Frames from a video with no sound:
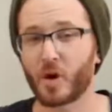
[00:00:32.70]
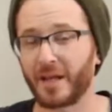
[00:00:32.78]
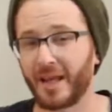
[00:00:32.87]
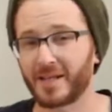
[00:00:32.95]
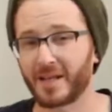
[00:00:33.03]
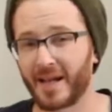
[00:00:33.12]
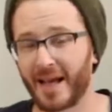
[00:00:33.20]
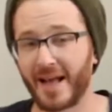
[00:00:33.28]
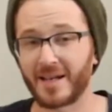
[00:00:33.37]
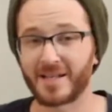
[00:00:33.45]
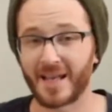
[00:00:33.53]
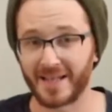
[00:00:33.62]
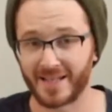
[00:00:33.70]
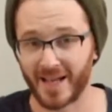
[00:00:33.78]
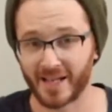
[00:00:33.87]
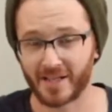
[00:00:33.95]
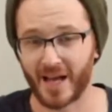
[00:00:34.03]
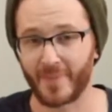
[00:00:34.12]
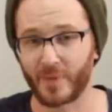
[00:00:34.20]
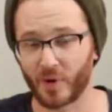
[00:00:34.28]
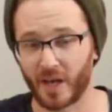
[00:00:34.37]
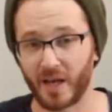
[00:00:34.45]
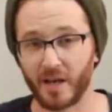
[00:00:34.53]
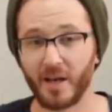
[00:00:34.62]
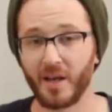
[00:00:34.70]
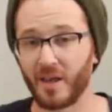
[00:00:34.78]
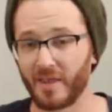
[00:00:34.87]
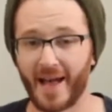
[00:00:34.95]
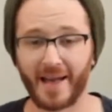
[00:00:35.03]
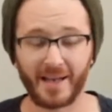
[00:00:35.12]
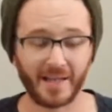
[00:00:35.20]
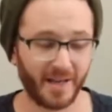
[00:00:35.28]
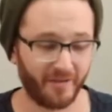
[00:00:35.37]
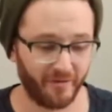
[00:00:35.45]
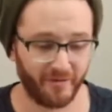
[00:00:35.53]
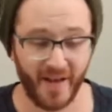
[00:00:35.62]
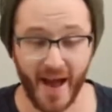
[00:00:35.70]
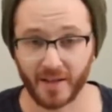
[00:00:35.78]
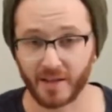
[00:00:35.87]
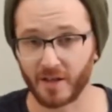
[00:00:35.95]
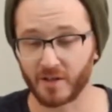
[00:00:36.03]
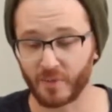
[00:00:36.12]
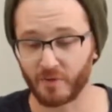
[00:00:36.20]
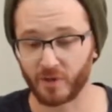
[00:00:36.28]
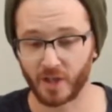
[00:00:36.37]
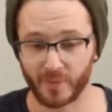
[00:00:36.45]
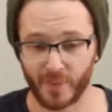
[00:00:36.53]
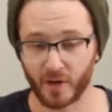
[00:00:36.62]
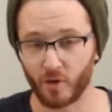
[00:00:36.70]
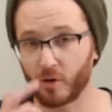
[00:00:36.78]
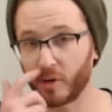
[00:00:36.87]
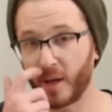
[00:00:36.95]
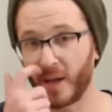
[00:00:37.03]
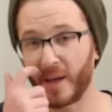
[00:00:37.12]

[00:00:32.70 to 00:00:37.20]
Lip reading: clicks on ads than desktop, okay? That is a fact and it's been released by Google,